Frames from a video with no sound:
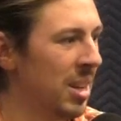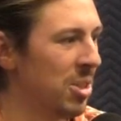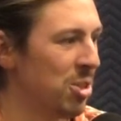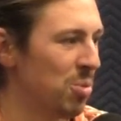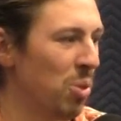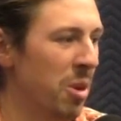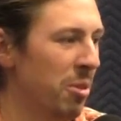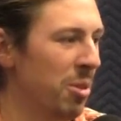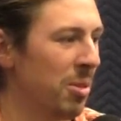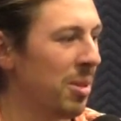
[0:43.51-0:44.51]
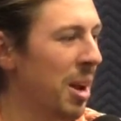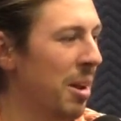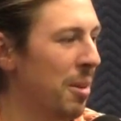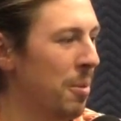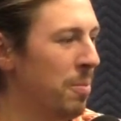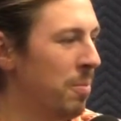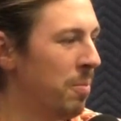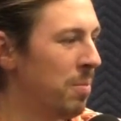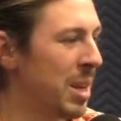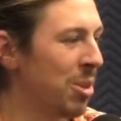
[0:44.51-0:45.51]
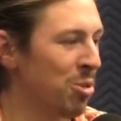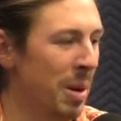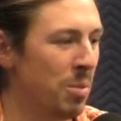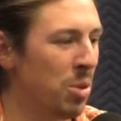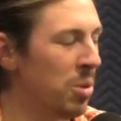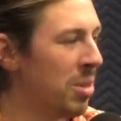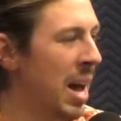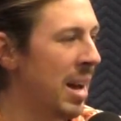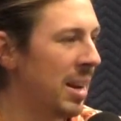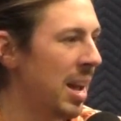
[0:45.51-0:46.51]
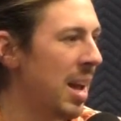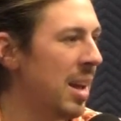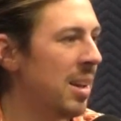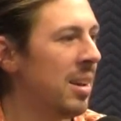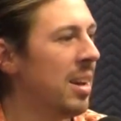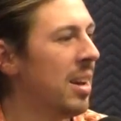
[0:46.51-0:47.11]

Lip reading: just whatever kind of tickles my mood that day.